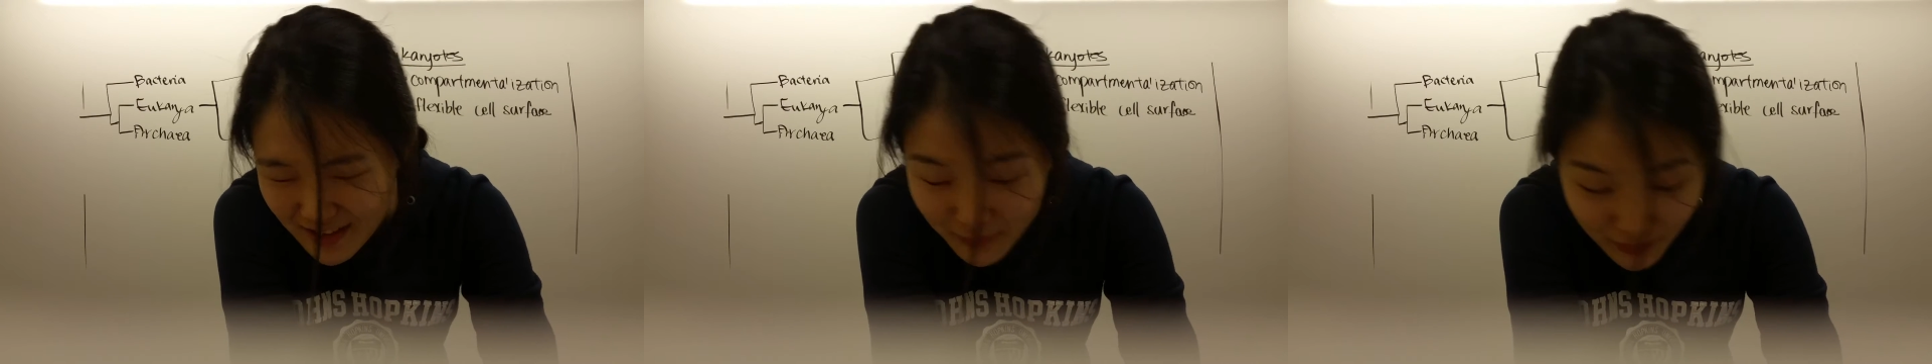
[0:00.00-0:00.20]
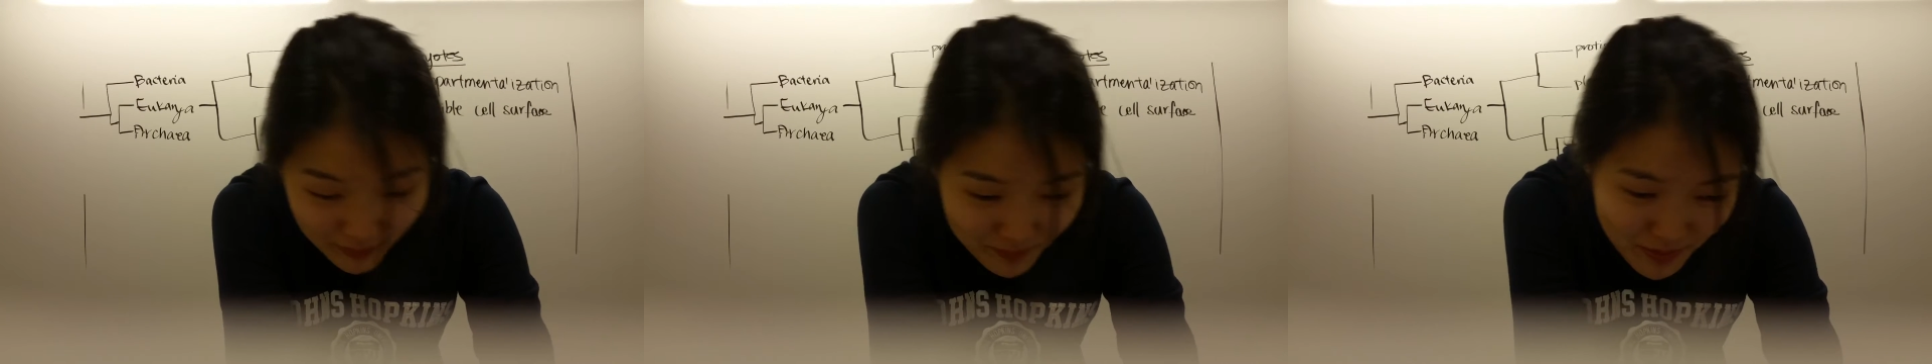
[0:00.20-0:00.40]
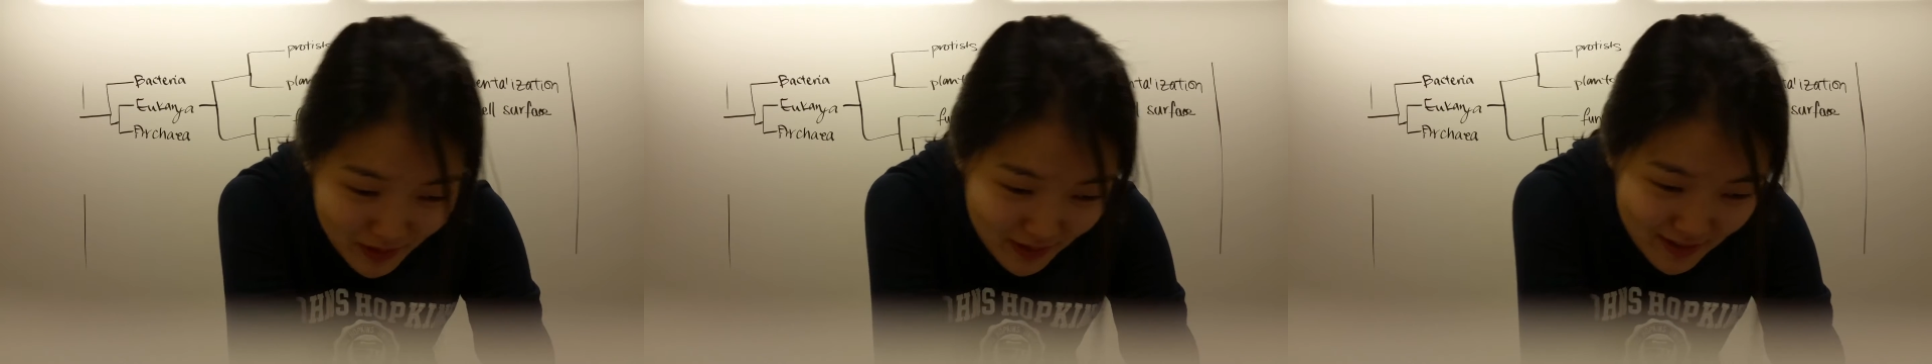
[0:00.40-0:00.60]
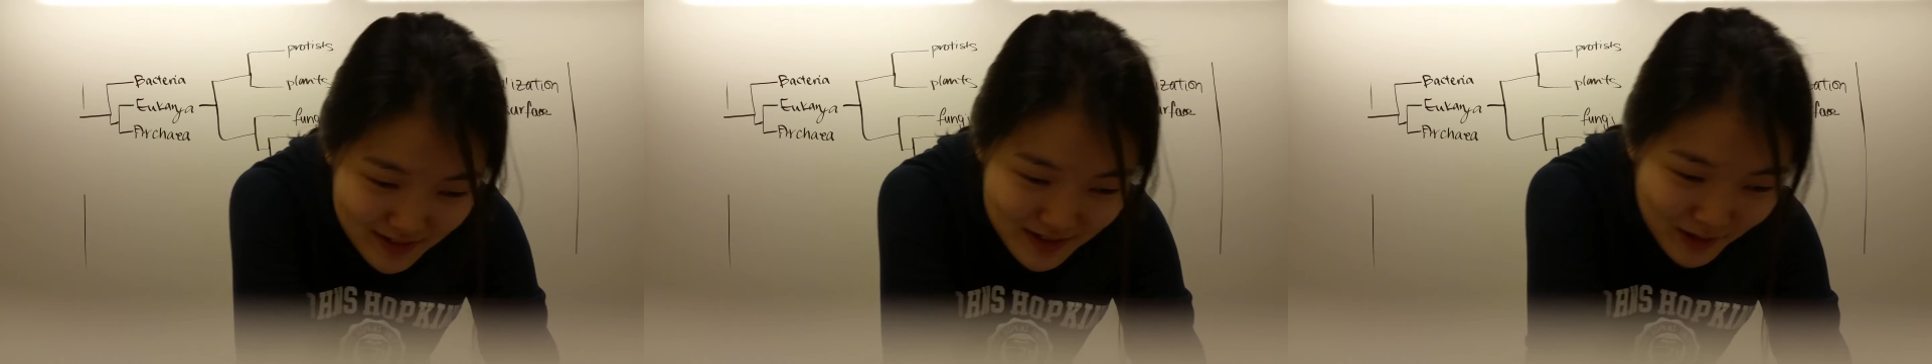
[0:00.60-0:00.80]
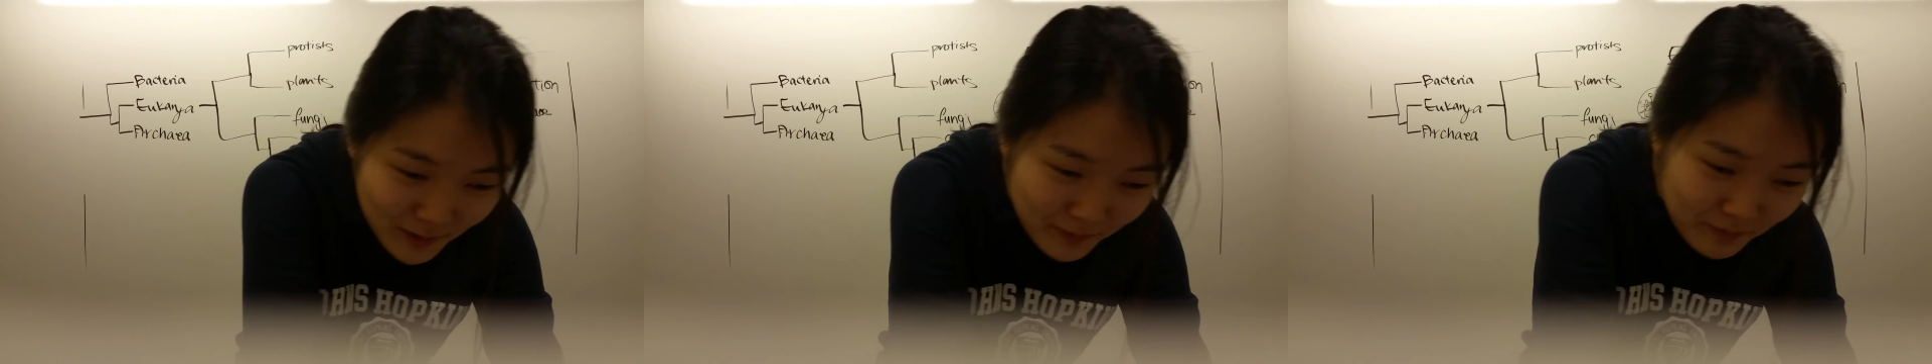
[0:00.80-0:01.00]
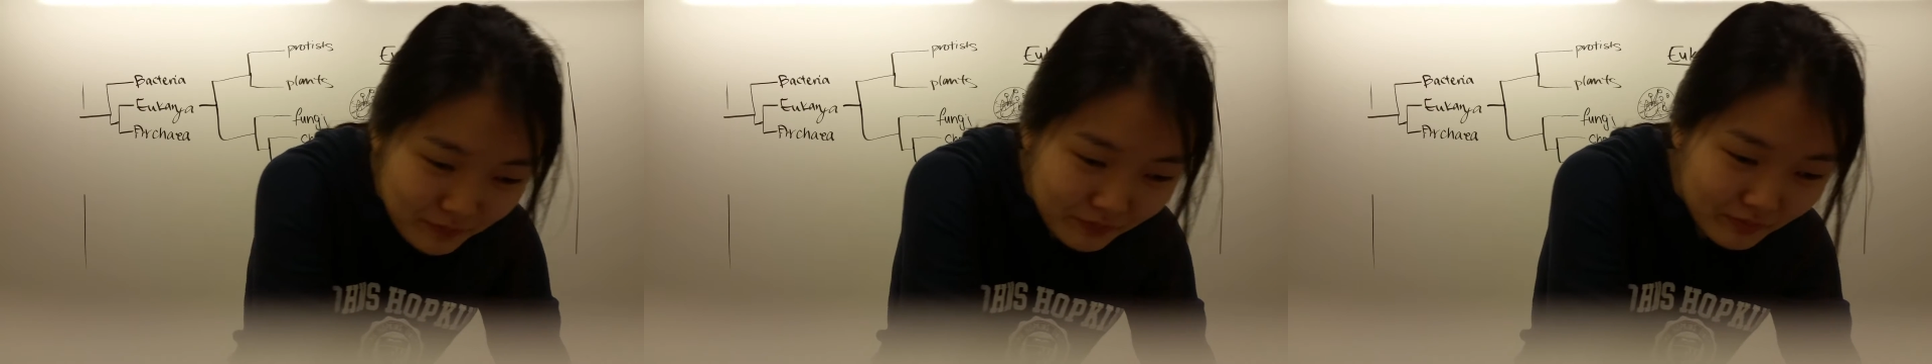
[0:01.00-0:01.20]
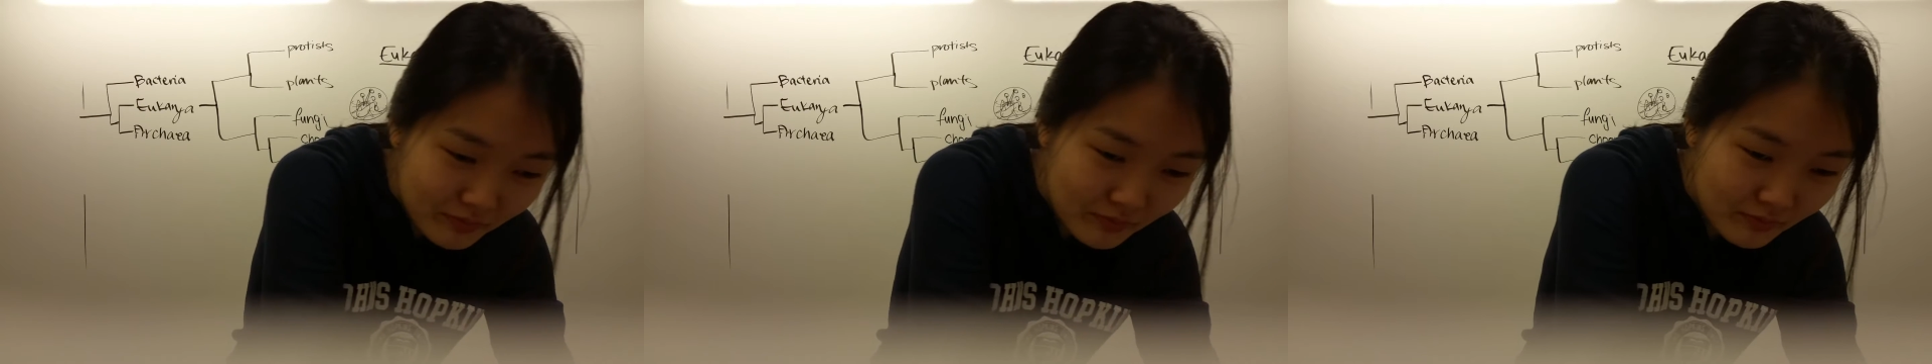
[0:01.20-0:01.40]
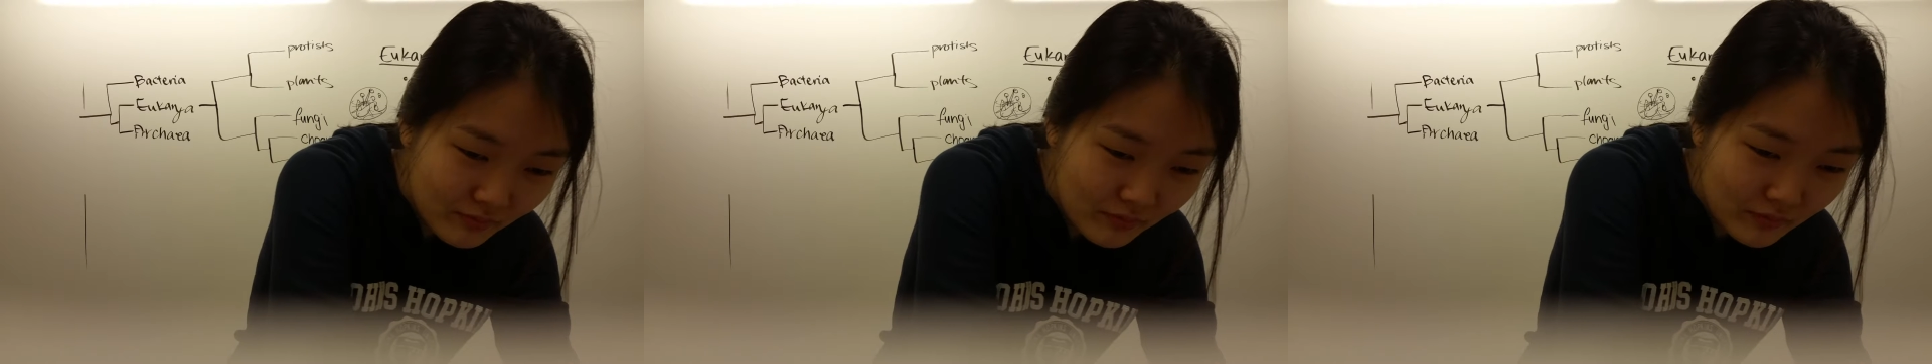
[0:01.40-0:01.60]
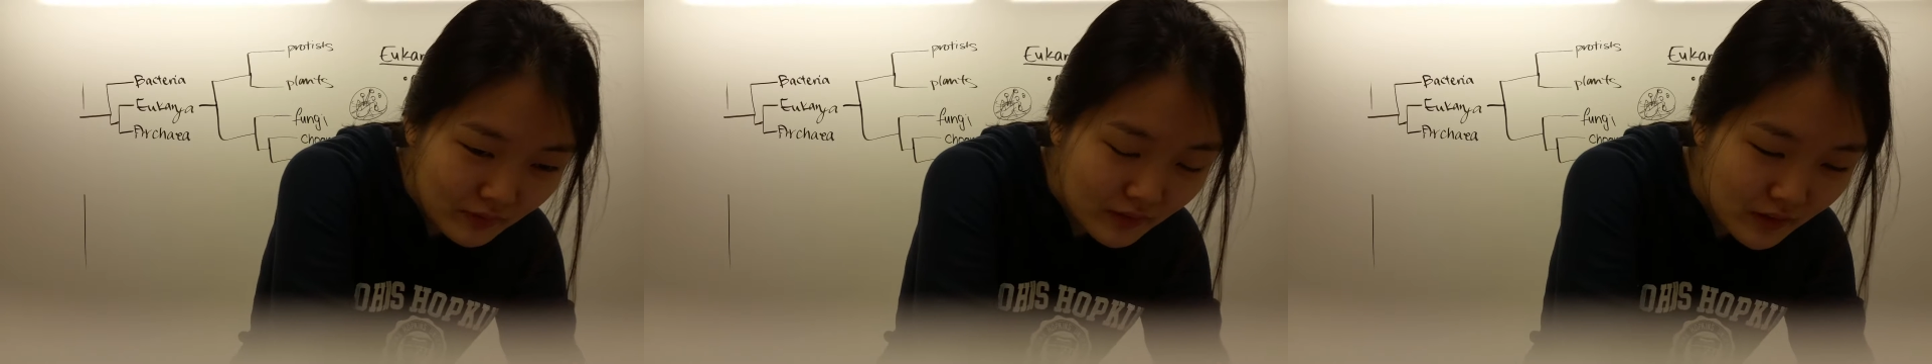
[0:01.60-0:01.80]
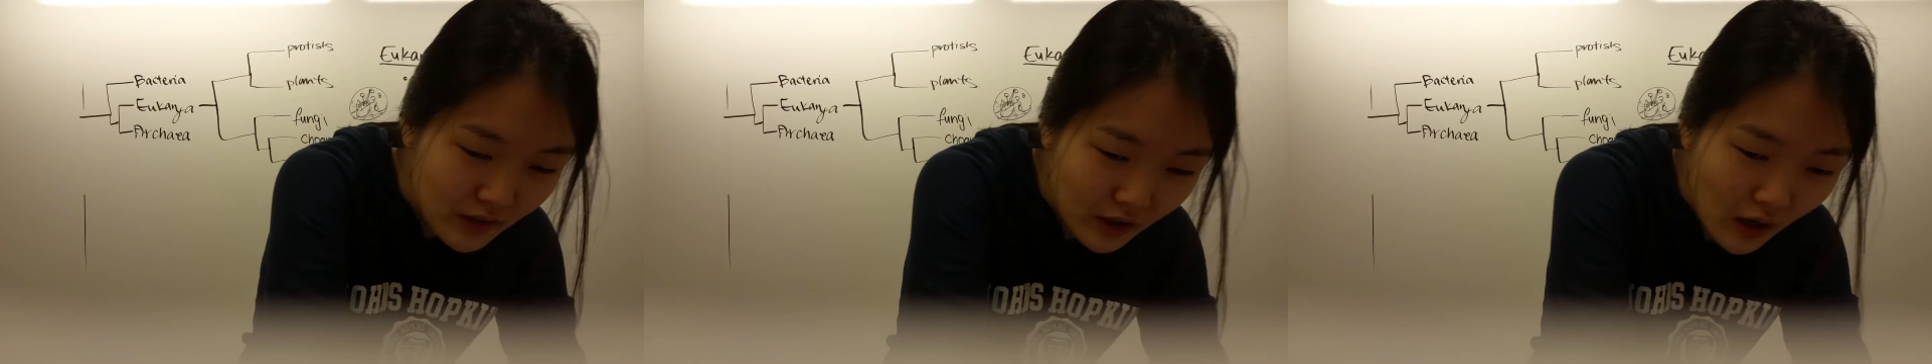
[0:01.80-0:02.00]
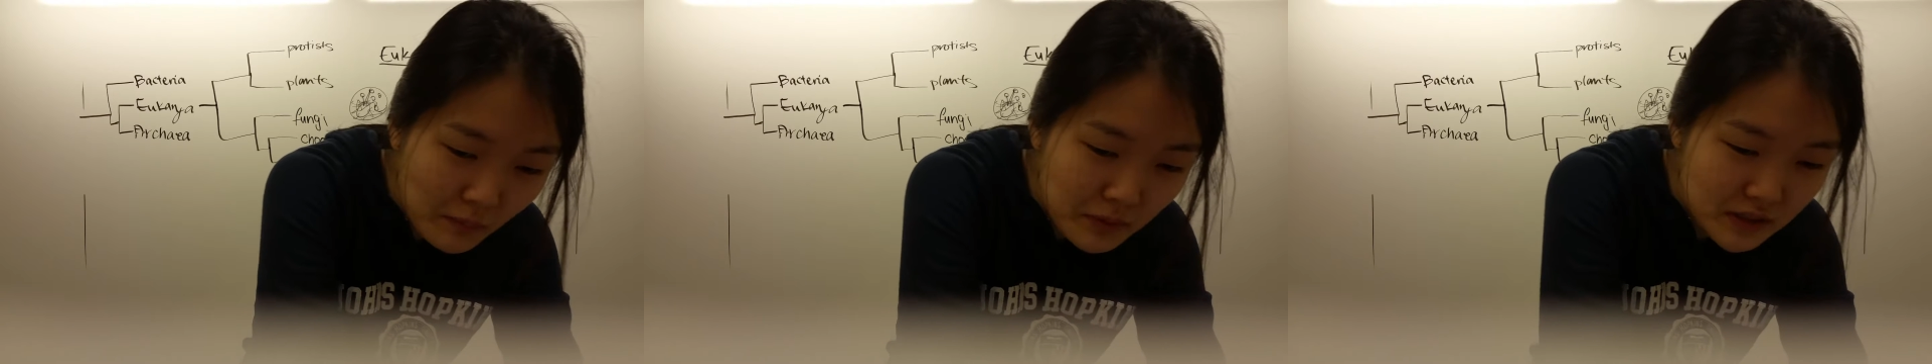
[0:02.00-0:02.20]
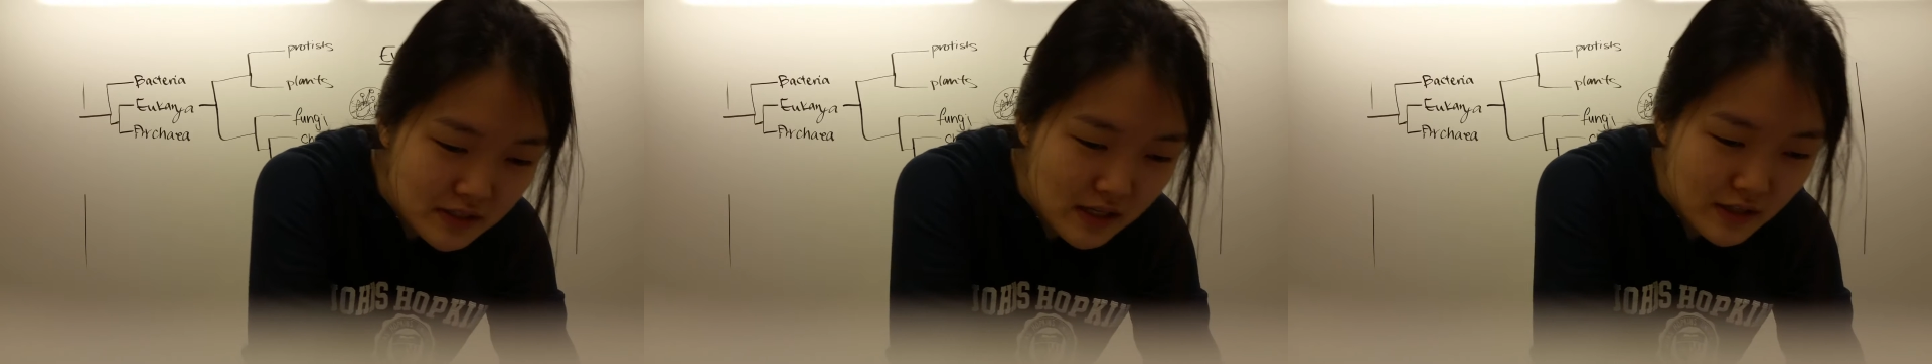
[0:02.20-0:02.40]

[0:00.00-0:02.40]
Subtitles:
Anyway, so The complex